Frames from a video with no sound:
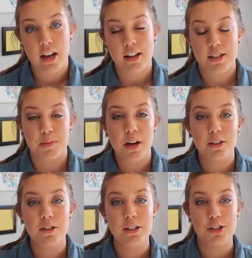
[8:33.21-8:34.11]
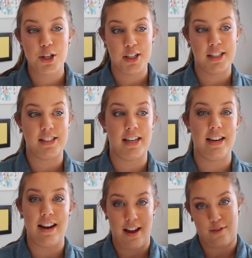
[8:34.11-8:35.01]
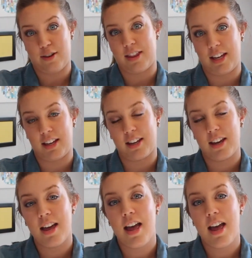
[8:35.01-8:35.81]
Because we all know that cheese is in everything.